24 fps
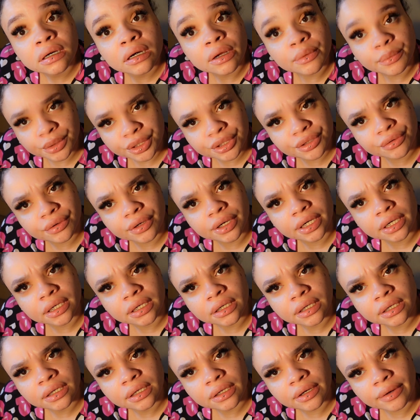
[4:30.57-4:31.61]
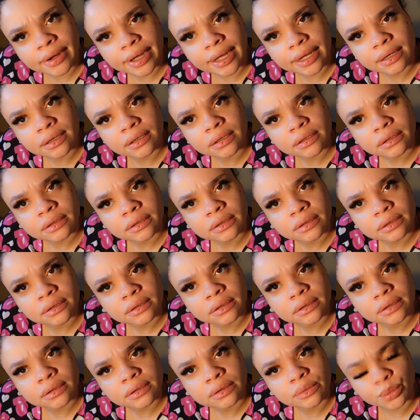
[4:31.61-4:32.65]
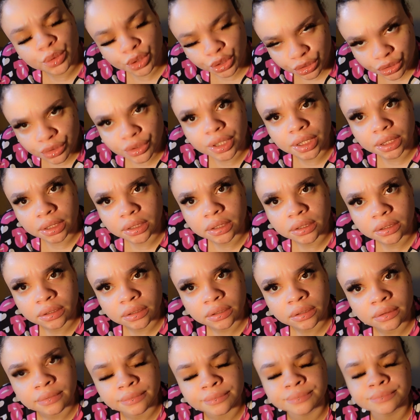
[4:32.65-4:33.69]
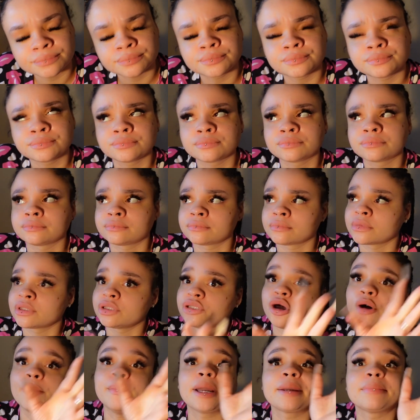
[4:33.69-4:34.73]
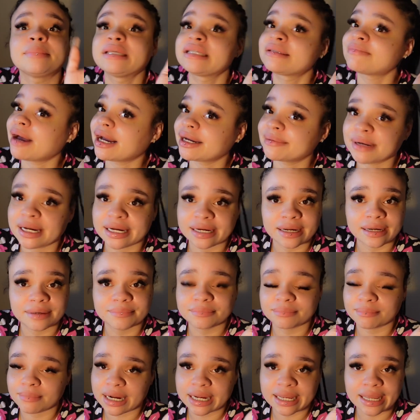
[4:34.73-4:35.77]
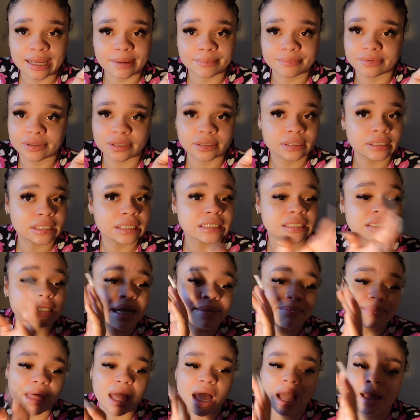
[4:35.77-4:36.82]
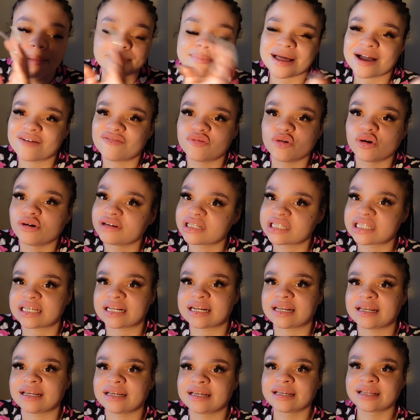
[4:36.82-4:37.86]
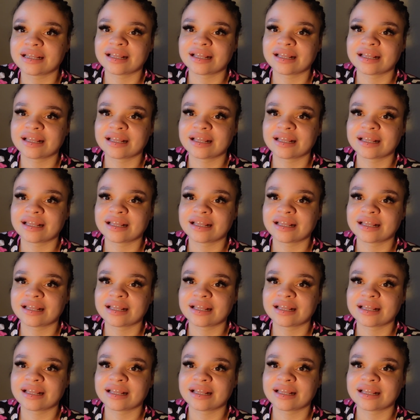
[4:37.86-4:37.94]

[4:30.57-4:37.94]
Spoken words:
What are you doing? Okay? What are you doing? Don't make me smack my camera, cause I'm not for it today.